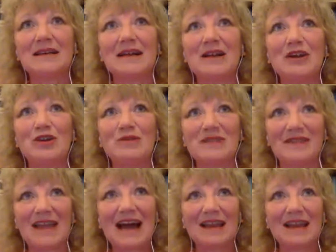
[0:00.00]

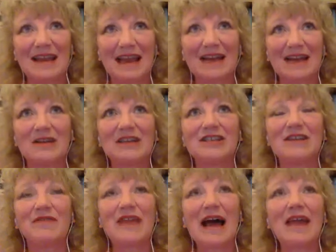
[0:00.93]
using that language,
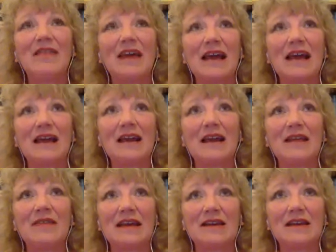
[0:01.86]
if that, that,
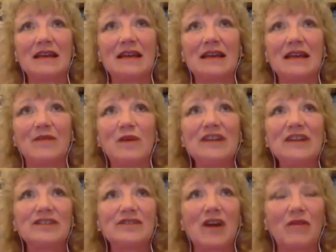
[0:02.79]
that, if we
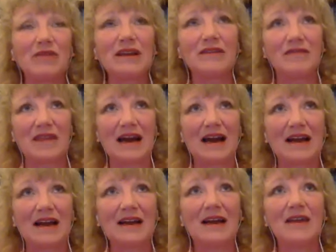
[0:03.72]
just got rid of
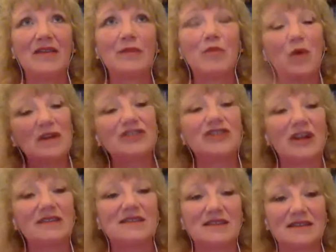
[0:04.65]
that, that Boris
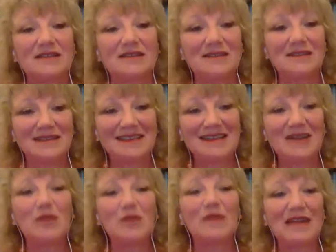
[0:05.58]
Johnson
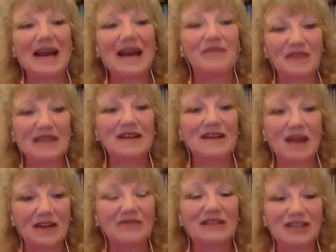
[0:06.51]
would now feed
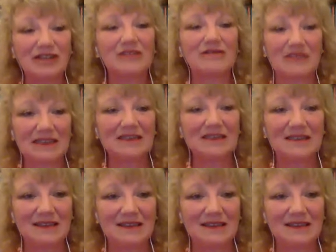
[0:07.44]
hungry children